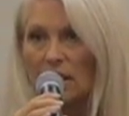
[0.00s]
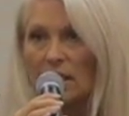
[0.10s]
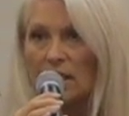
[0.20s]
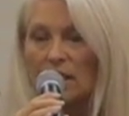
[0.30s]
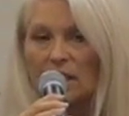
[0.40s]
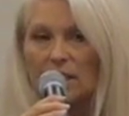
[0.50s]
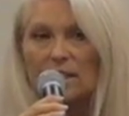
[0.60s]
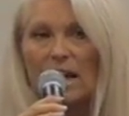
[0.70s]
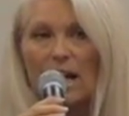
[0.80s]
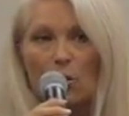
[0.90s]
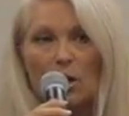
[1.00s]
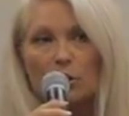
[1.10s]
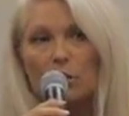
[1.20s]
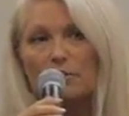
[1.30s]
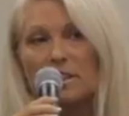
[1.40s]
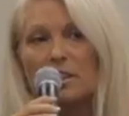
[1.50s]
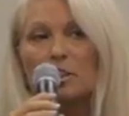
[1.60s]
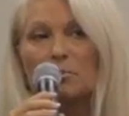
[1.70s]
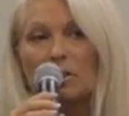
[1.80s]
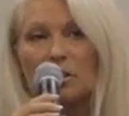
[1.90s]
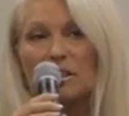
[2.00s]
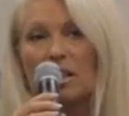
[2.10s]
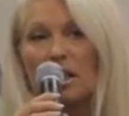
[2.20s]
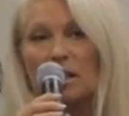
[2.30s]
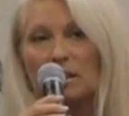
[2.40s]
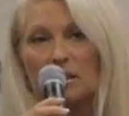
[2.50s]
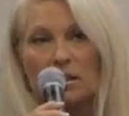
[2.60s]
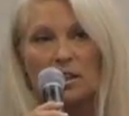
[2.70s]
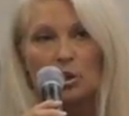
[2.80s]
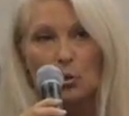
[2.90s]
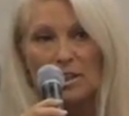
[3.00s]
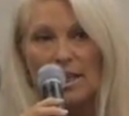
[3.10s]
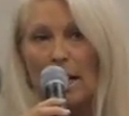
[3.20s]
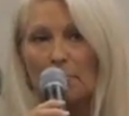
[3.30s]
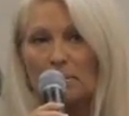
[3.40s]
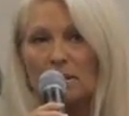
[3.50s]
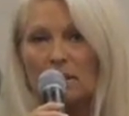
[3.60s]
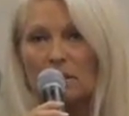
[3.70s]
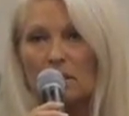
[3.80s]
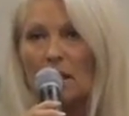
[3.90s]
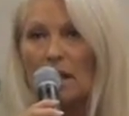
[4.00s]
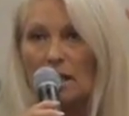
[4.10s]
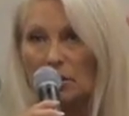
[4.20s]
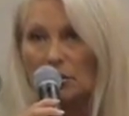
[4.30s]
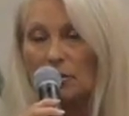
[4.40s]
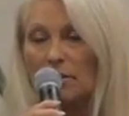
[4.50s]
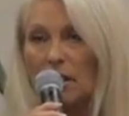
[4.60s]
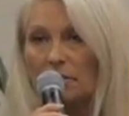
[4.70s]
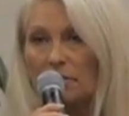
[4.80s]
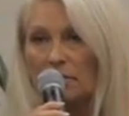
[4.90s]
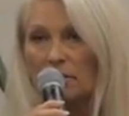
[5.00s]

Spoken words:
It is how our nervous systems are designed to adapt and to survive.